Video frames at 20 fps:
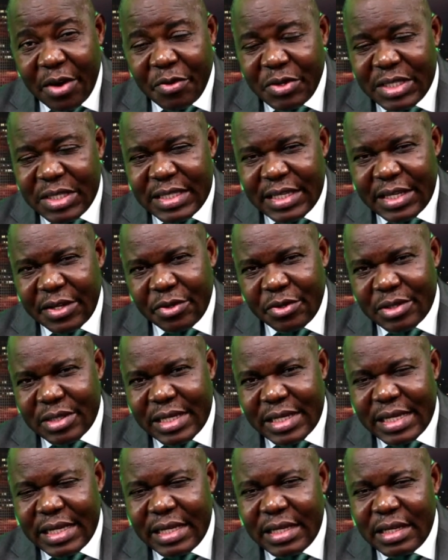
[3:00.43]

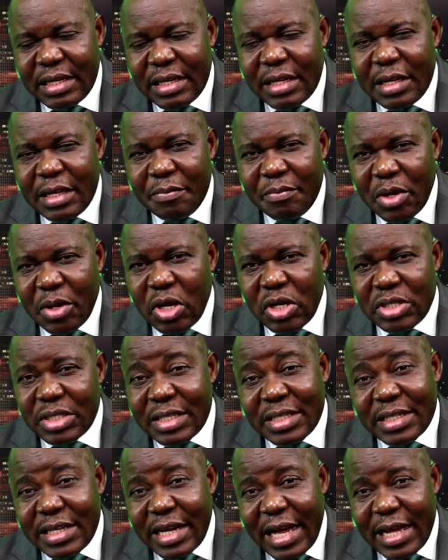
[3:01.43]
seriously, because the
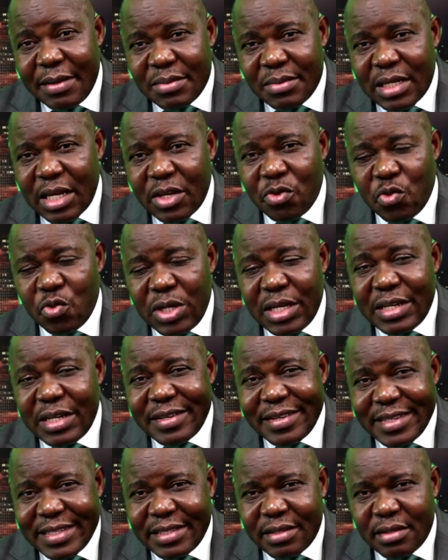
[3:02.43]
times are really
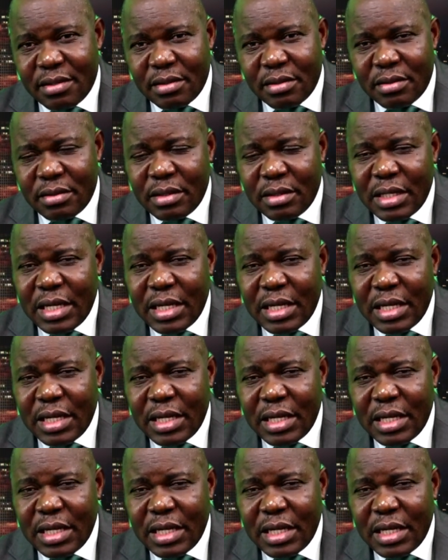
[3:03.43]
critical